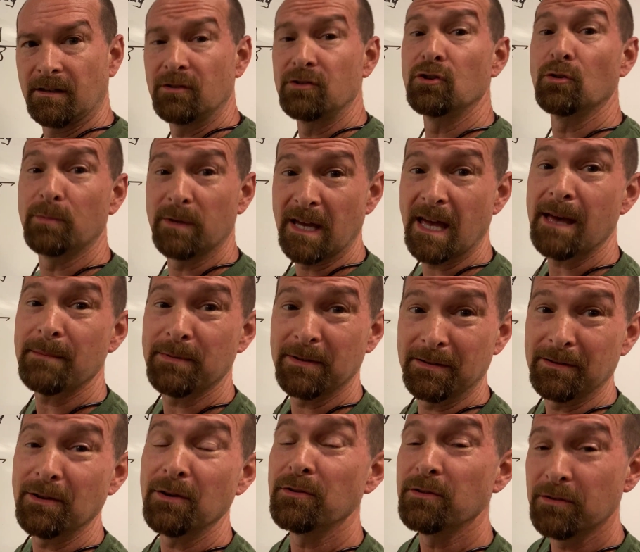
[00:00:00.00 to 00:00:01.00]
You'll be happy to
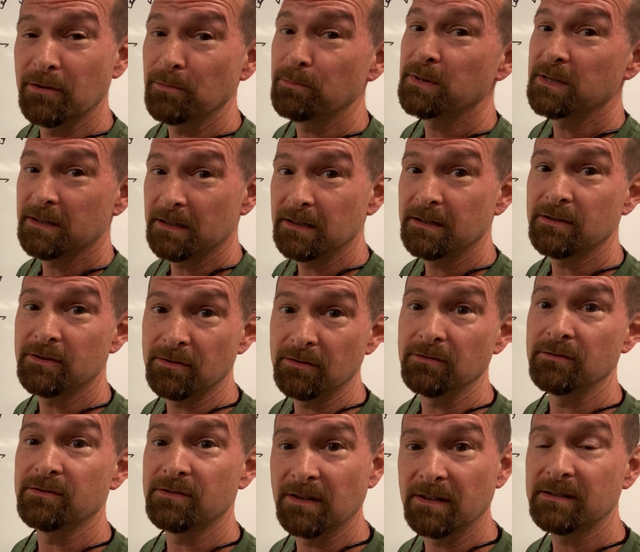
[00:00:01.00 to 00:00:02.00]
know that your PE
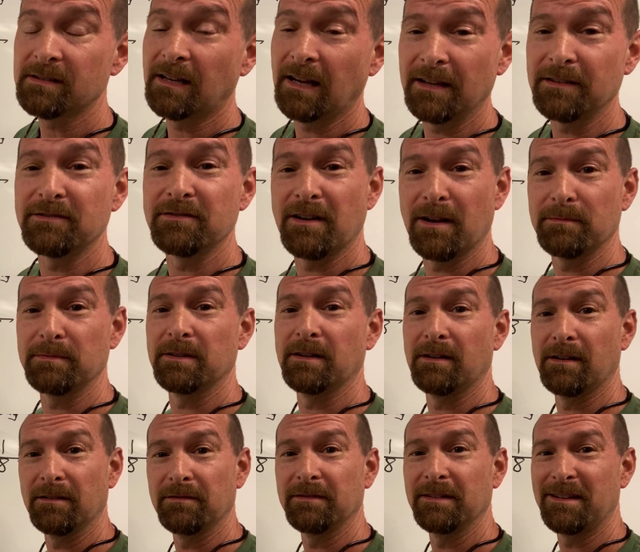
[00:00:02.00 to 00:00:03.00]
shoes just got dropped
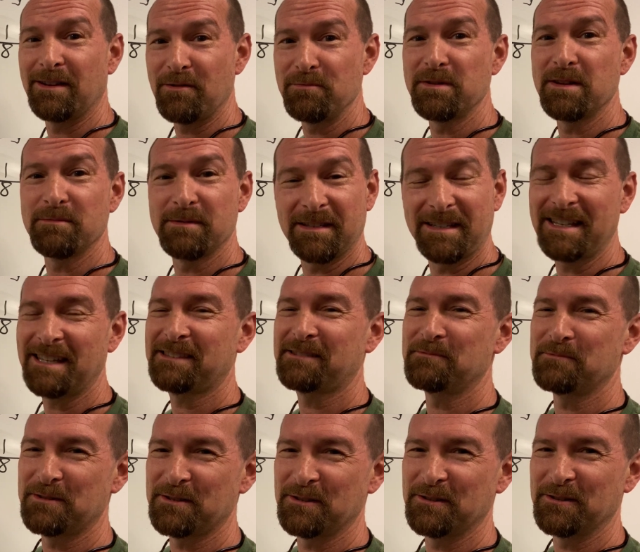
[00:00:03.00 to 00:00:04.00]
off, and I'll be able to get
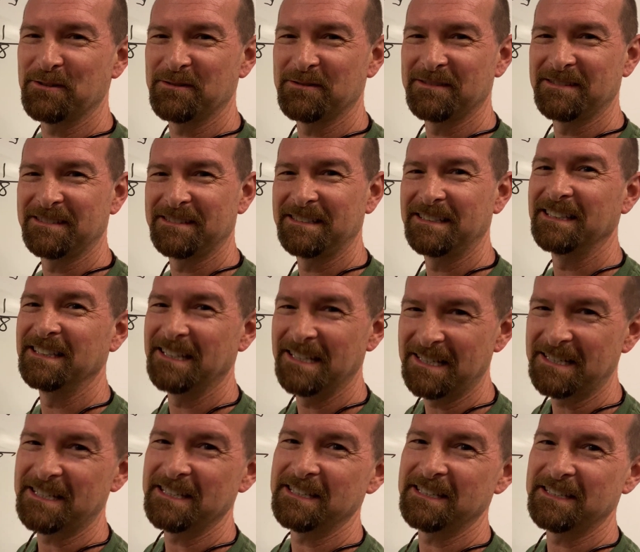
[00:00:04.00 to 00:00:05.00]
them to you.
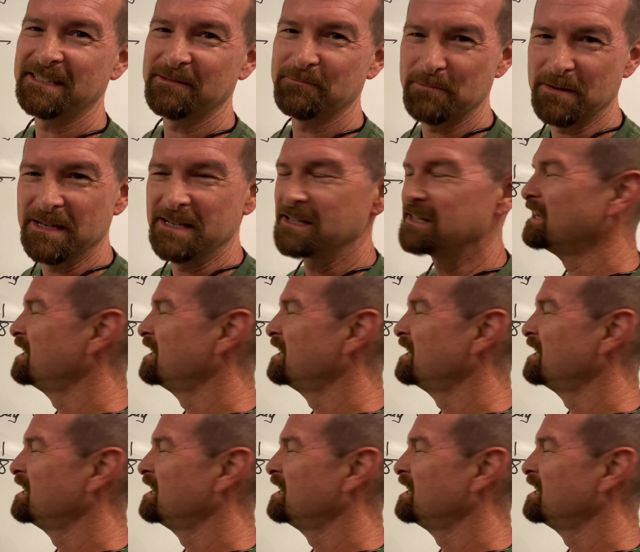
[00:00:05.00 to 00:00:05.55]
Lucky me.